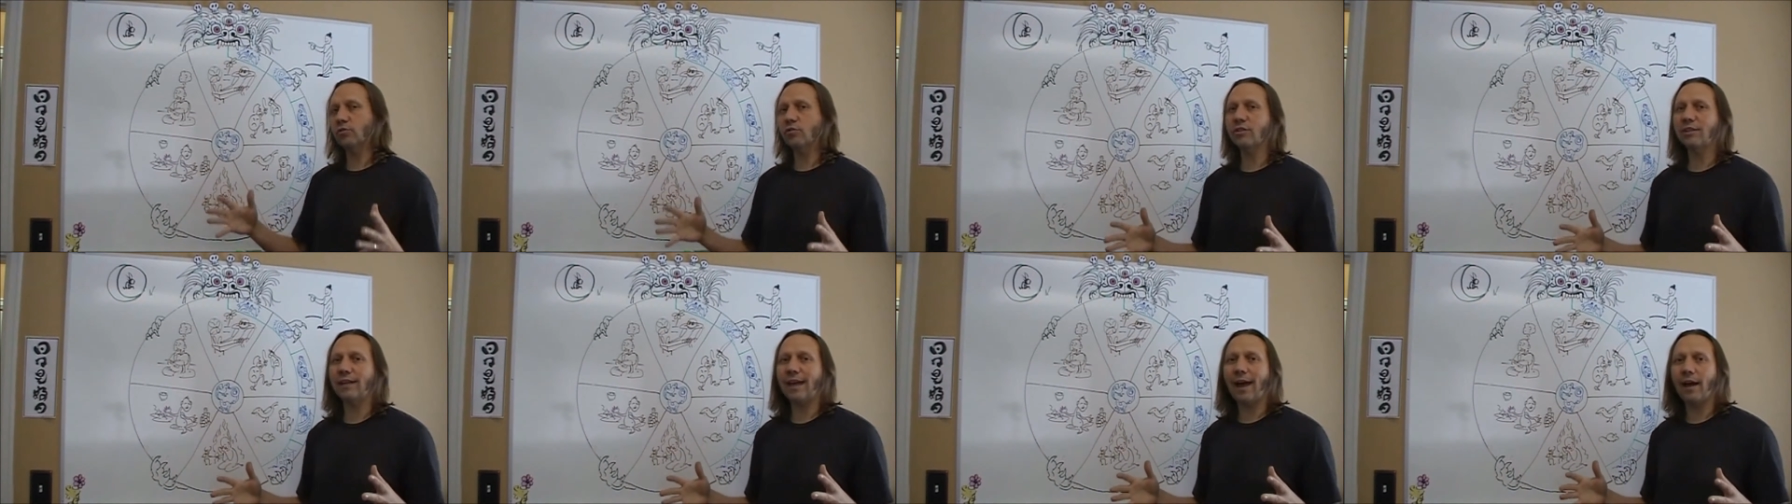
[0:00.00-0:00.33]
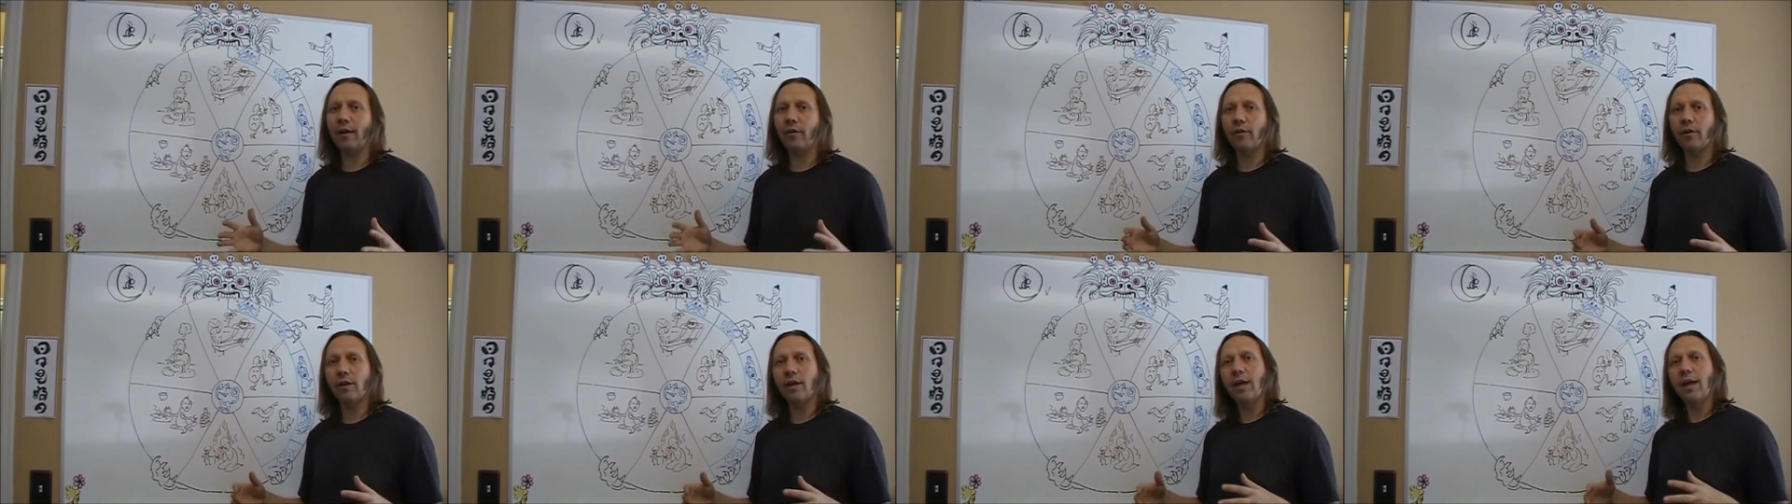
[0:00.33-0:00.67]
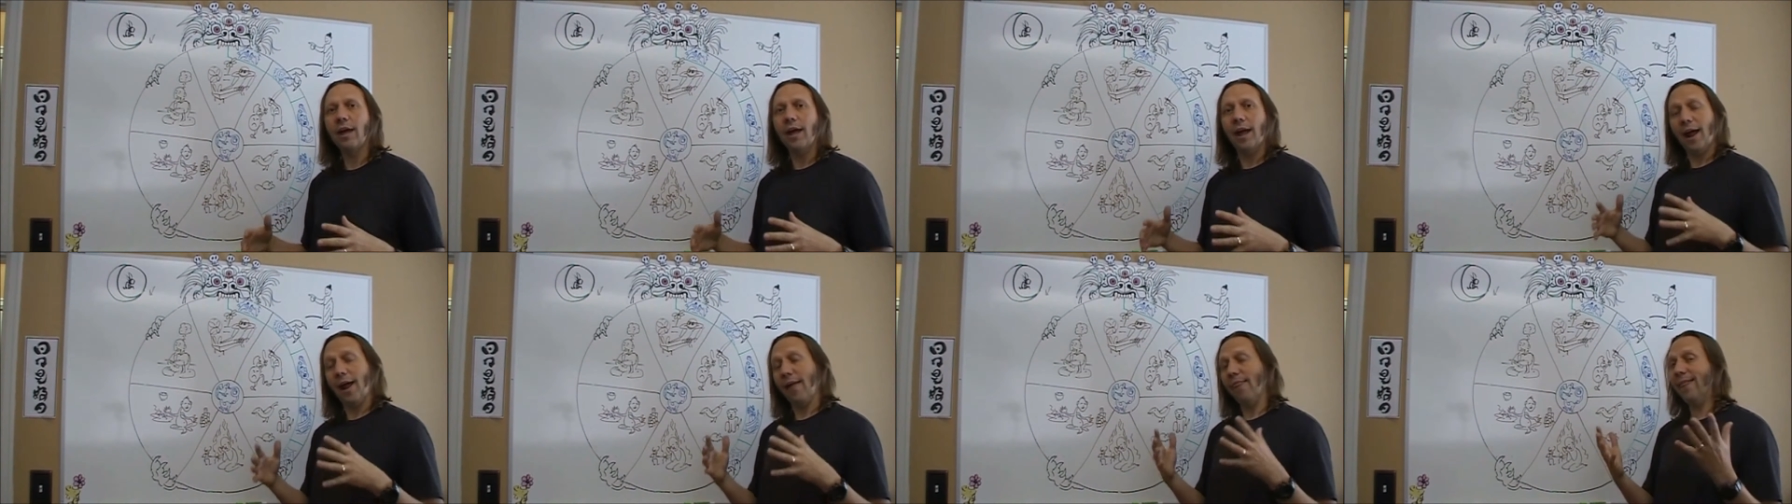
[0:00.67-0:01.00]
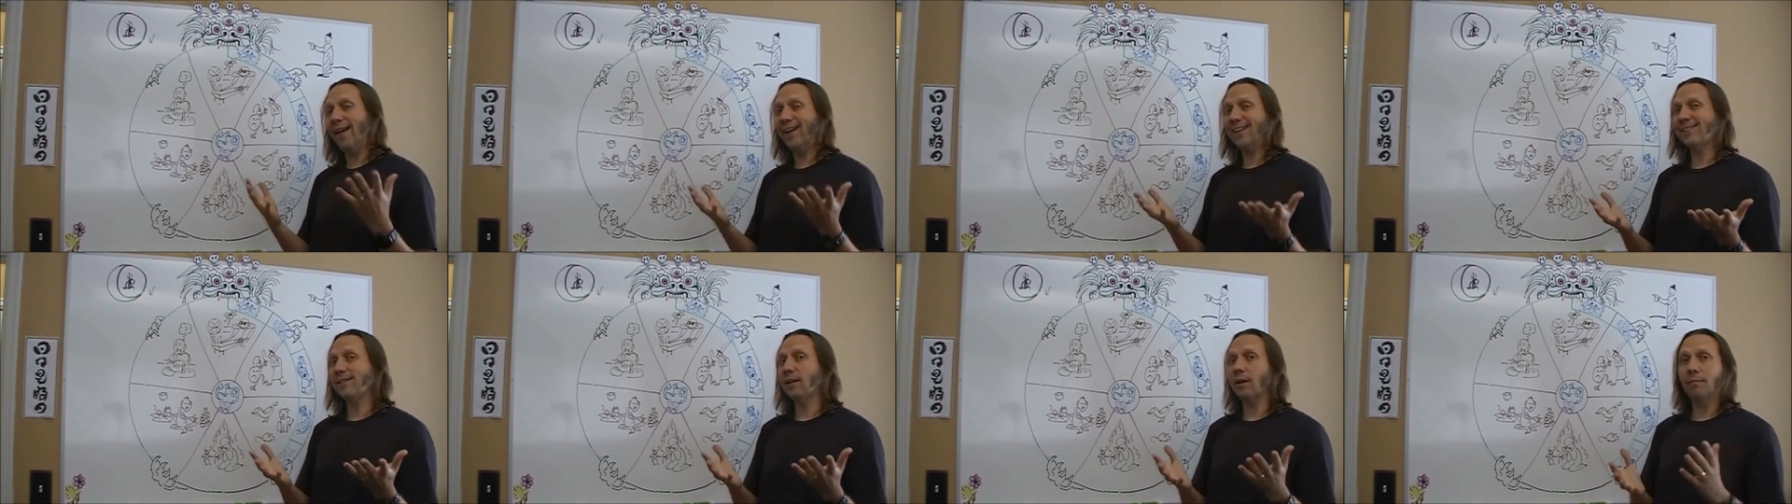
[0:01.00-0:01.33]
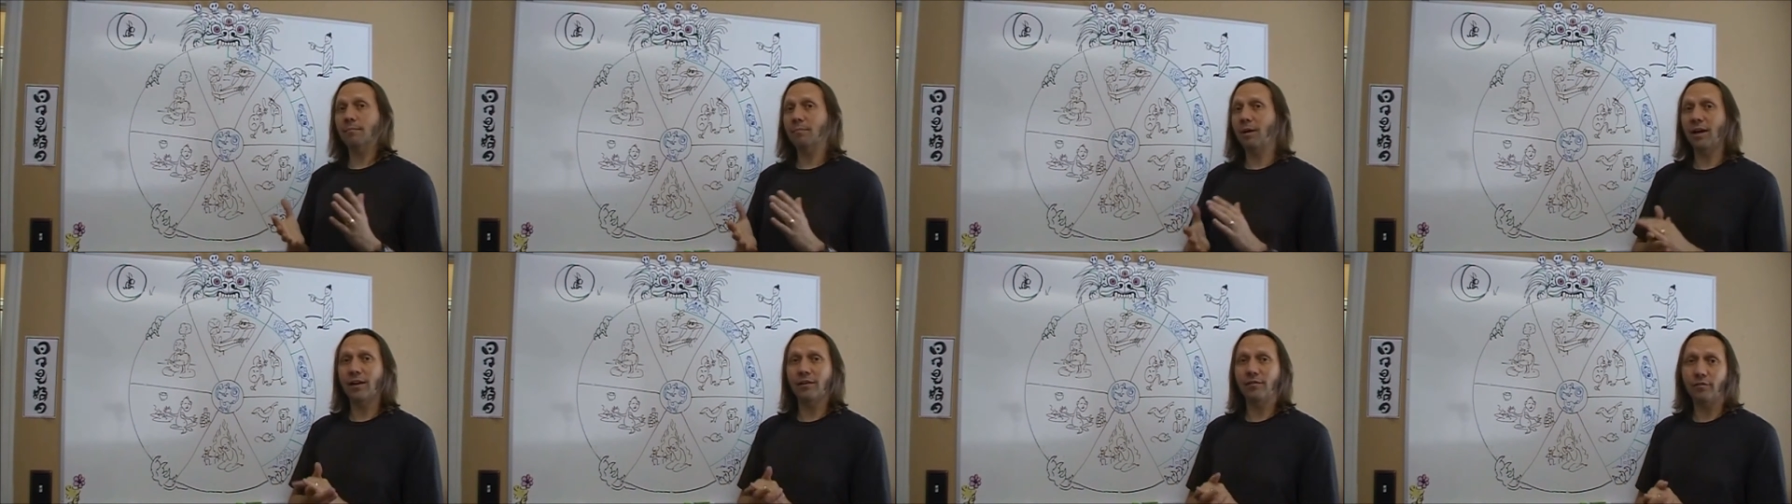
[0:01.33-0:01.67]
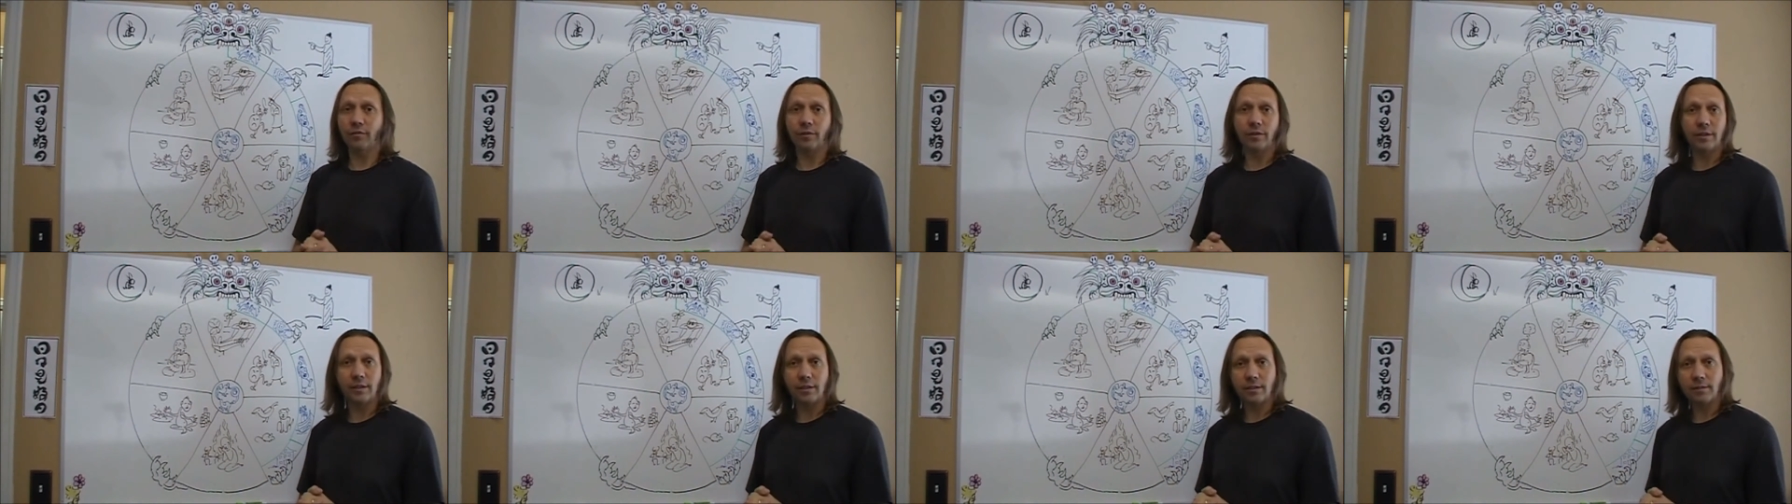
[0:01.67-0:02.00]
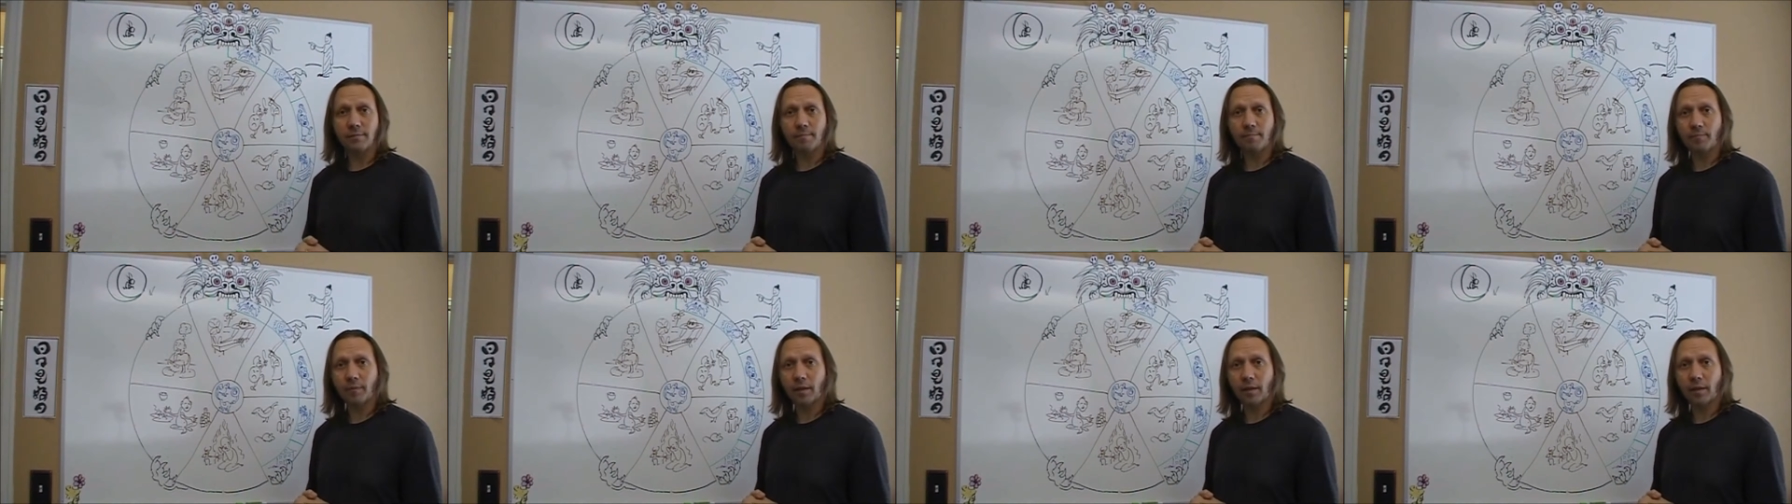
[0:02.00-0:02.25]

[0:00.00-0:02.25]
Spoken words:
scattered, and that's not mindfulness.